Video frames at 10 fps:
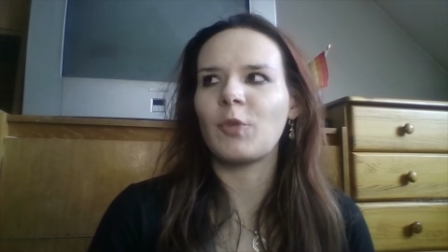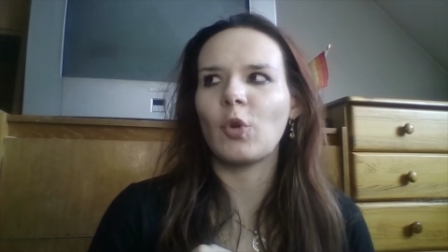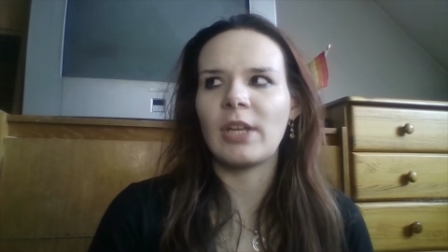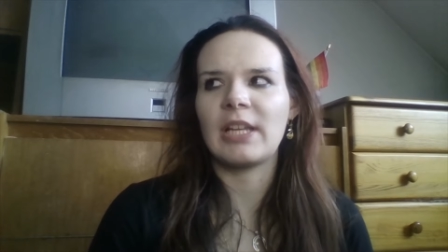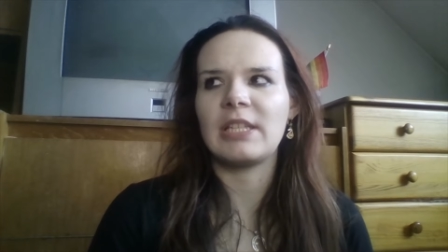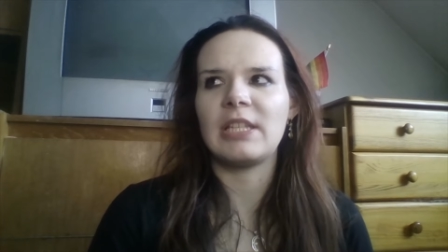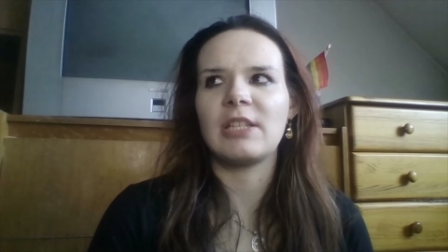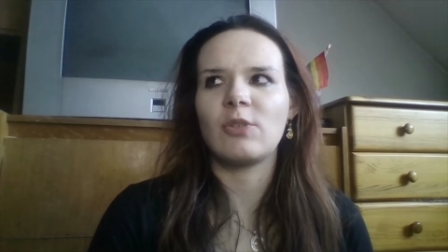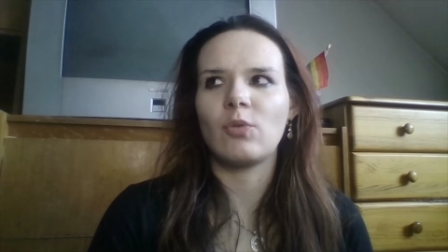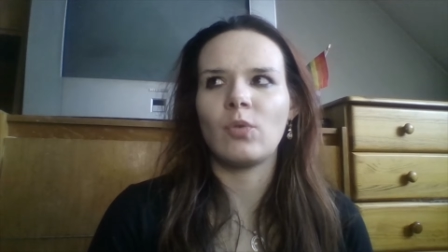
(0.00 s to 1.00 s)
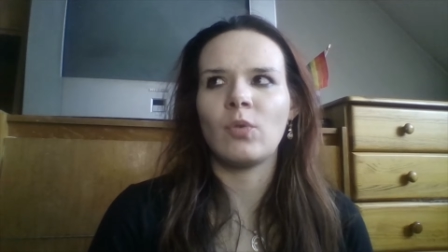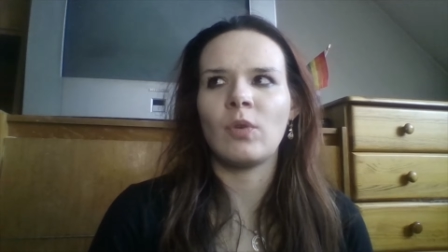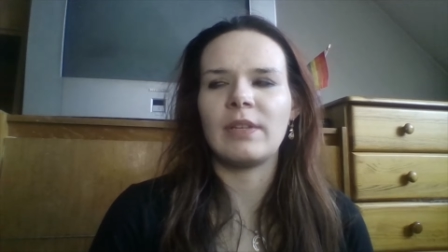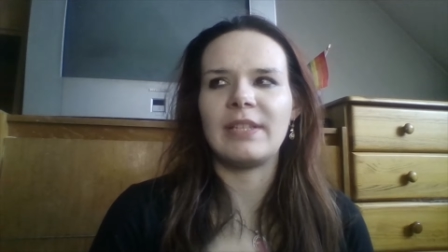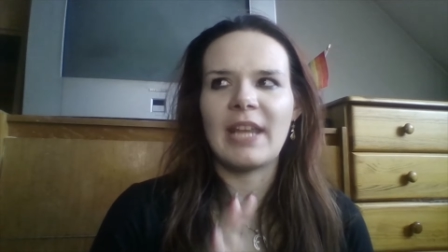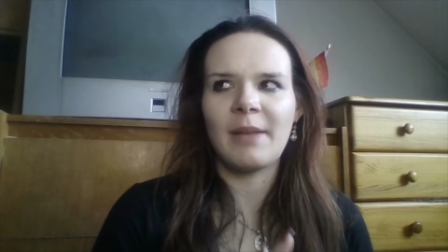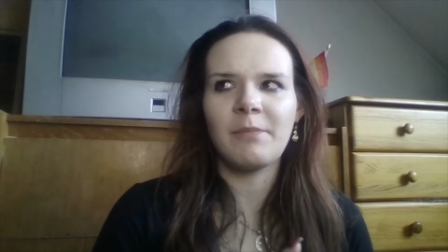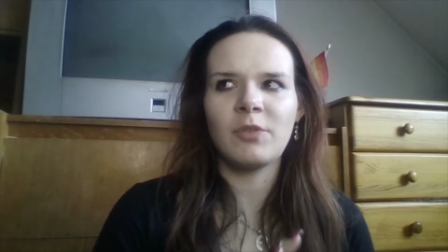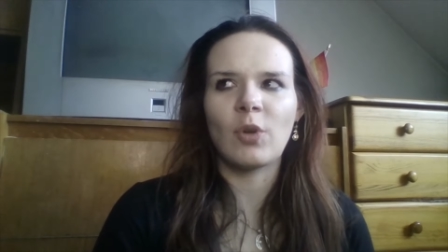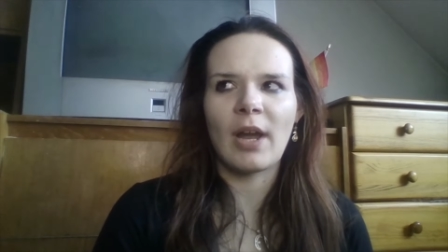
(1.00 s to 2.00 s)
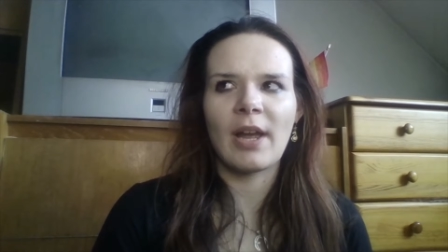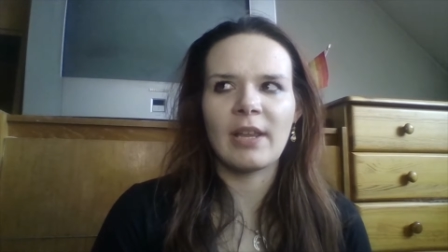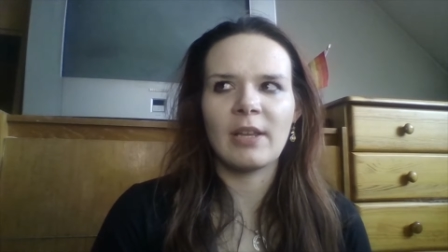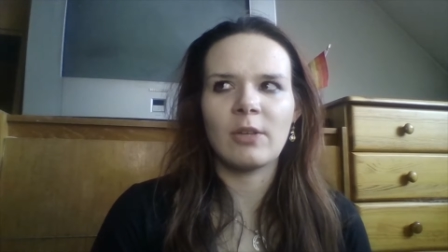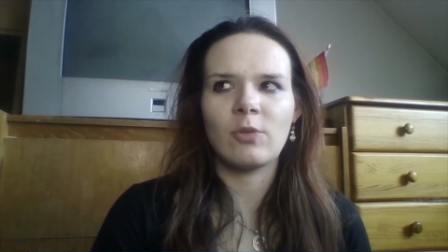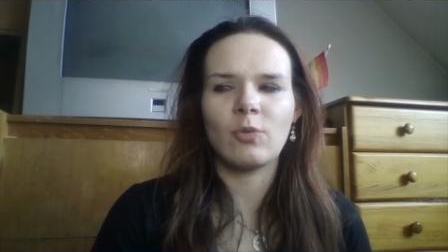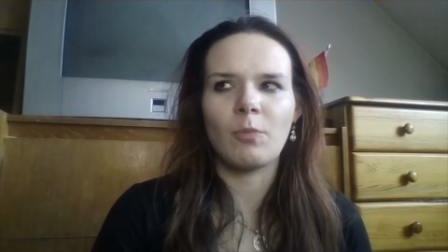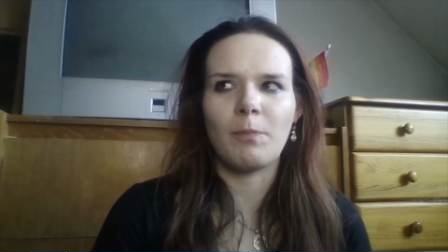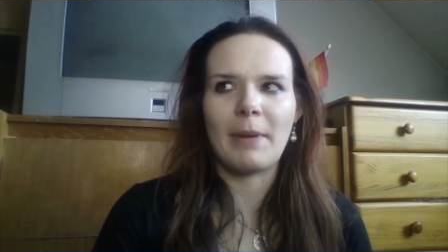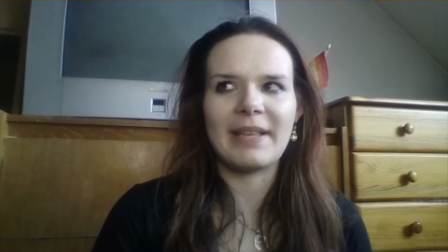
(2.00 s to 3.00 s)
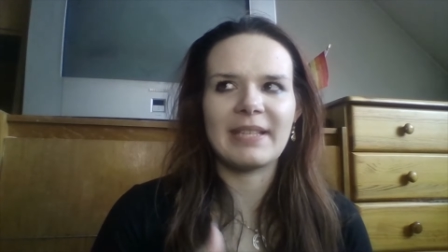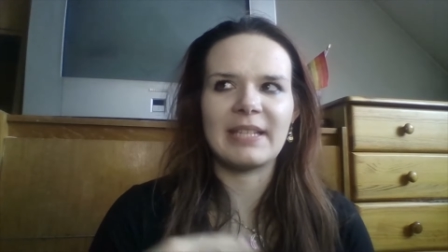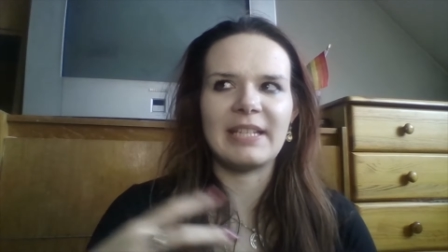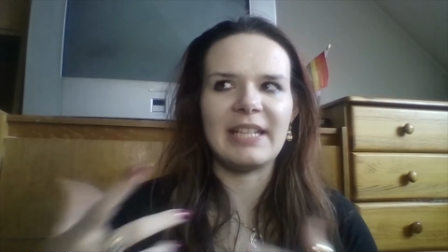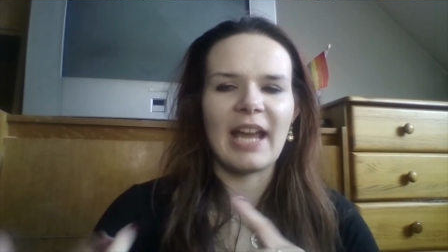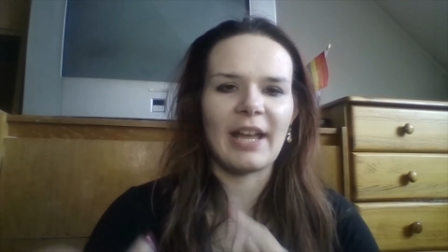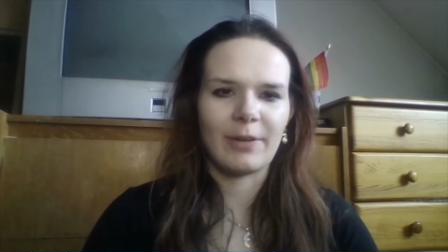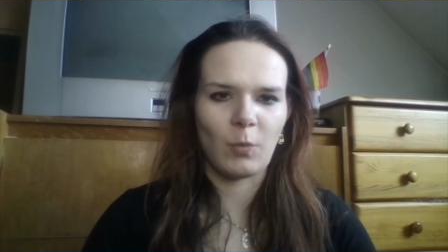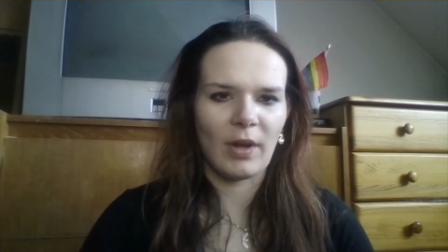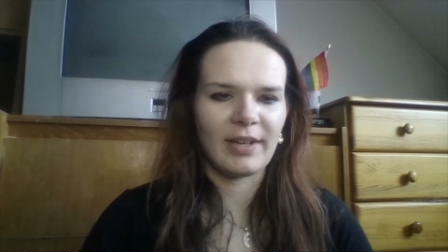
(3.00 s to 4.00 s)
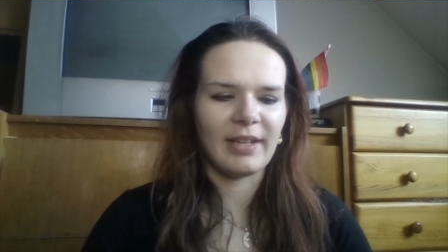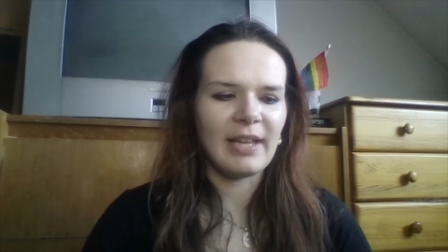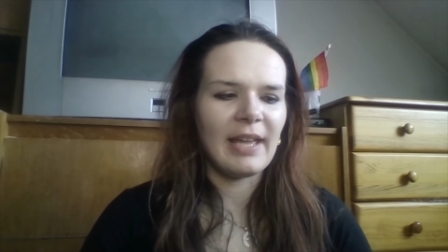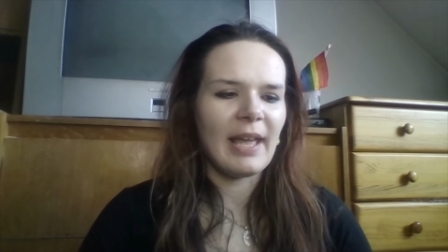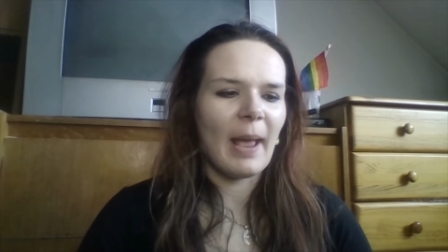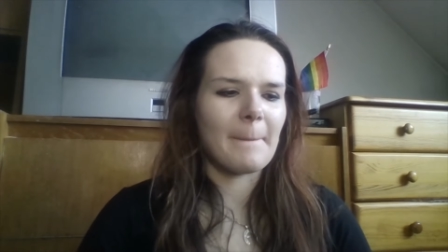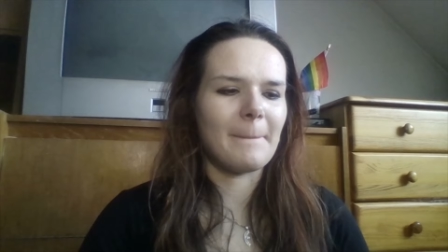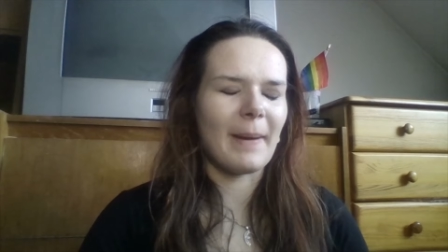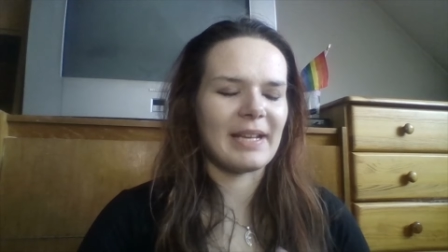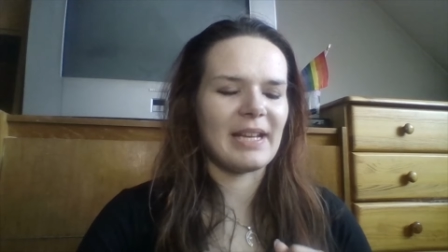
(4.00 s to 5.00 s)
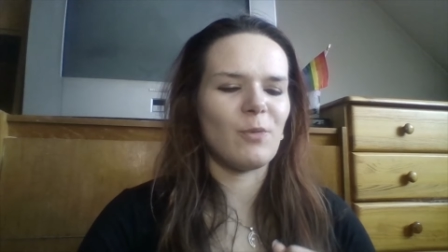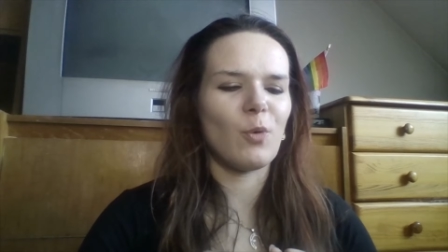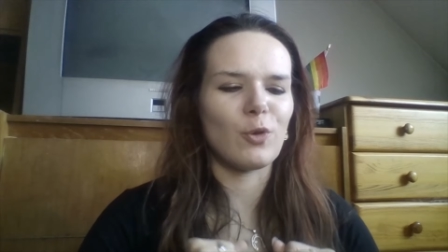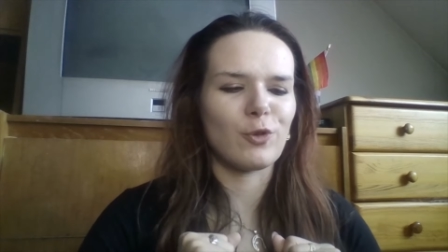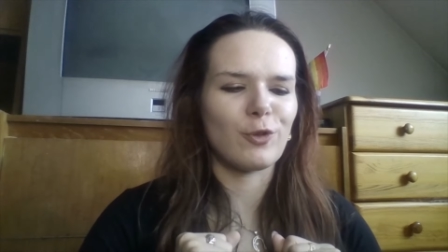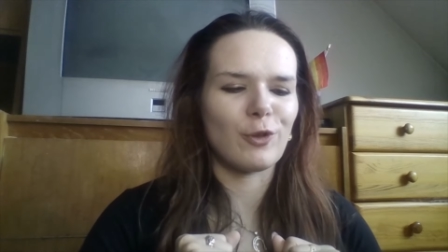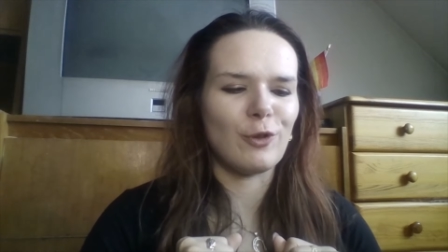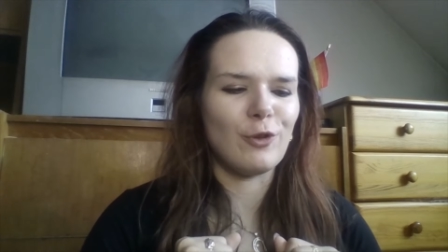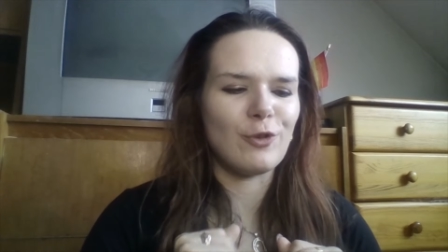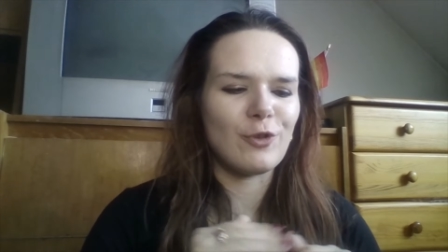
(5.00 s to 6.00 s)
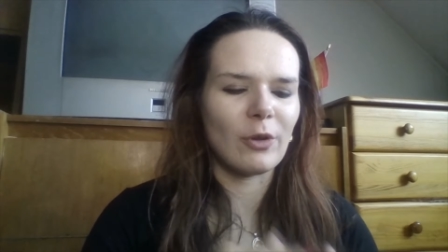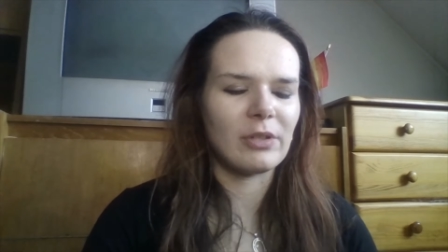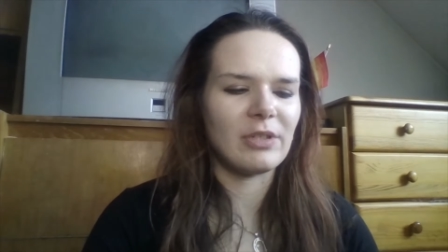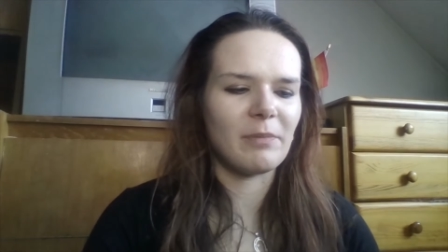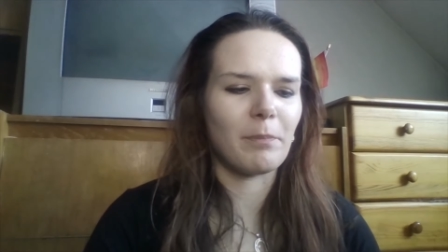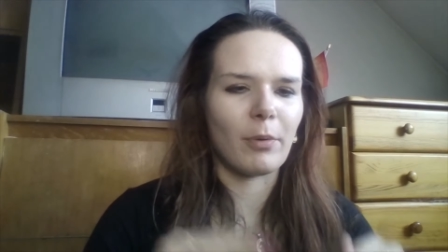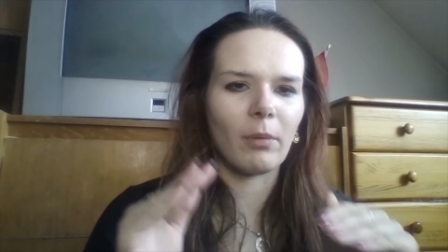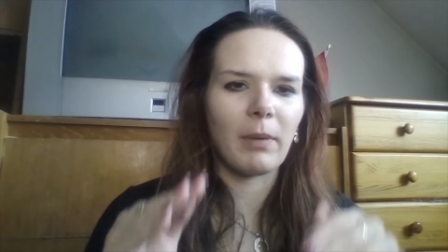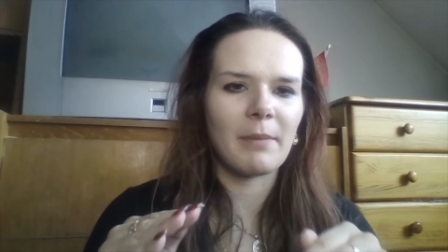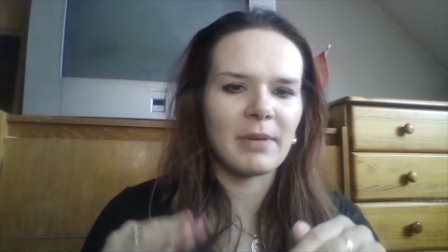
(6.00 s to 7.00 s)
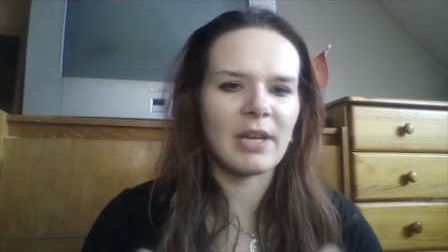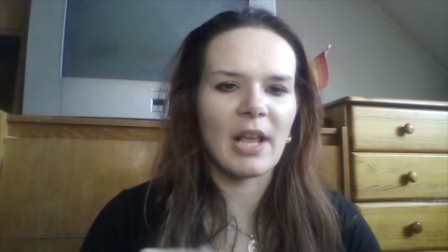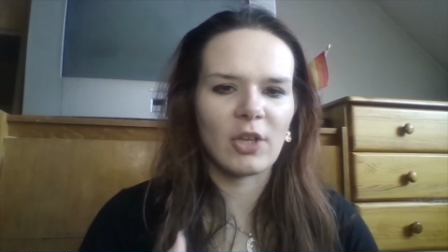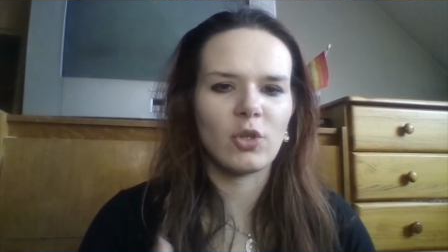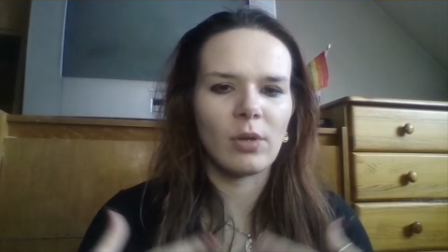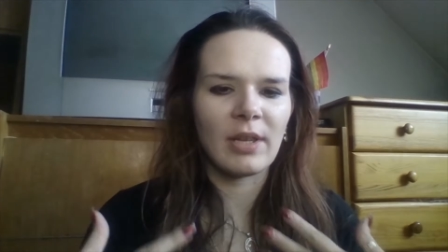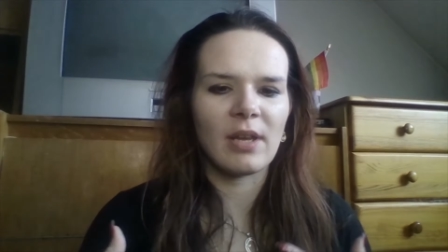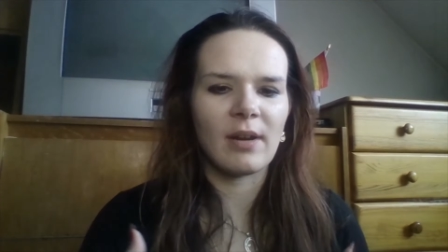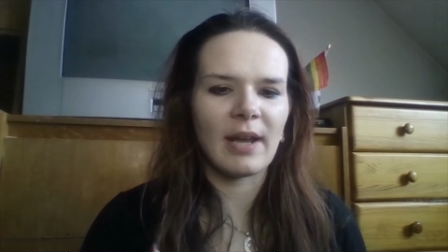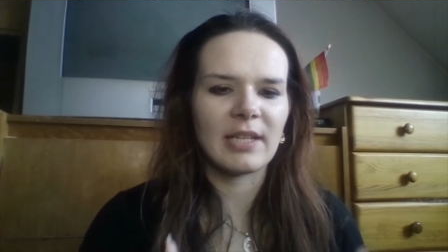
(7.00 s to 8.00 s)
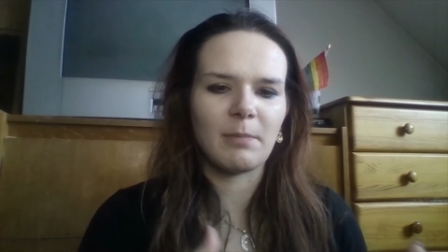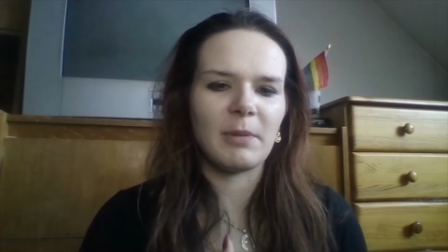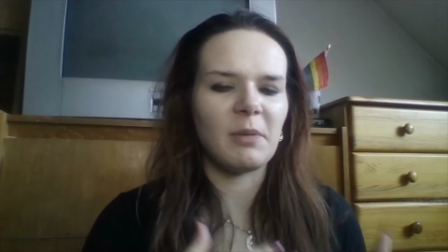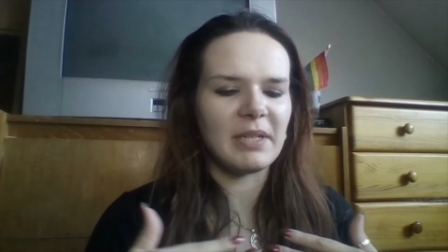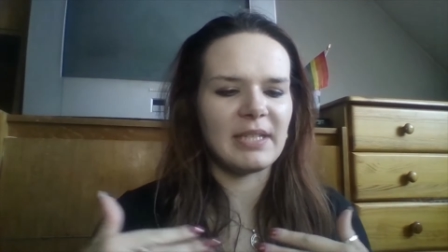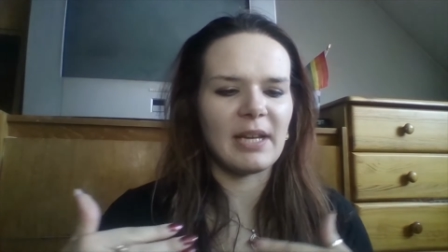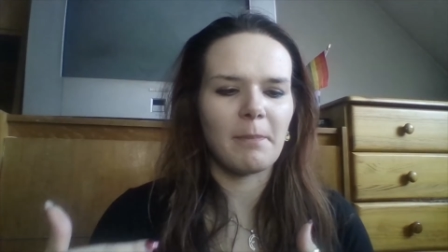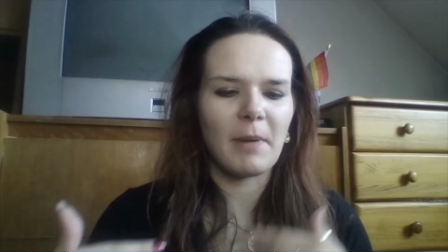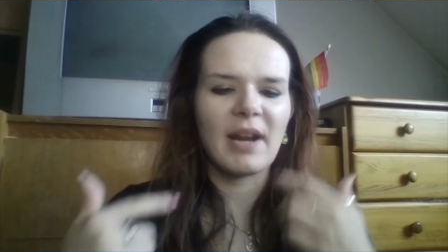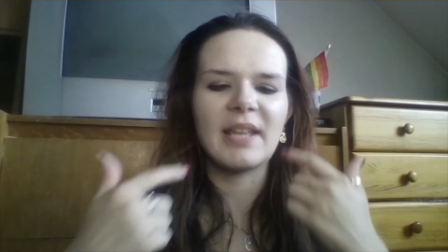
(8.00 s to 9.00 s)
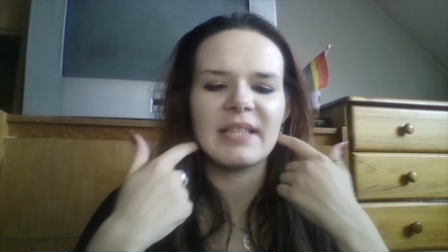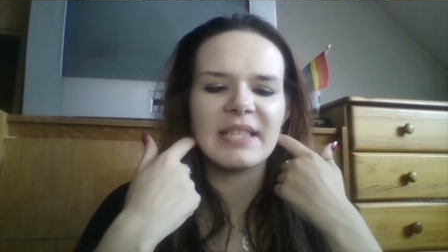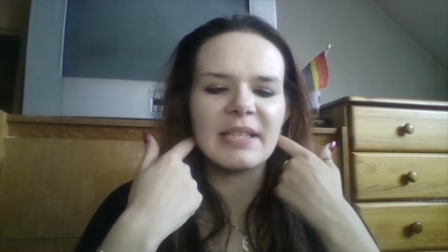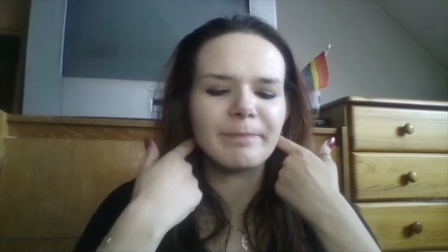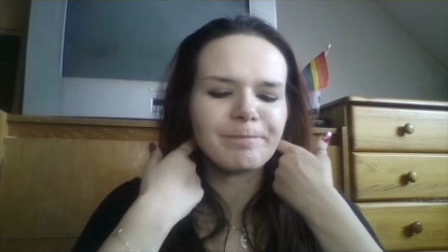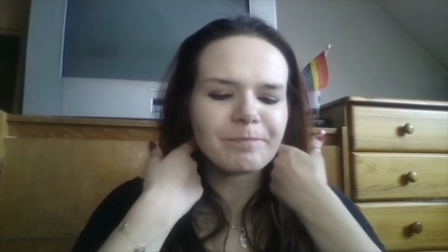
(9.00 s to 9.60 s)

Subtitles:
connected to them trying to best the other one. But it was not the problem that actually arose between their parents.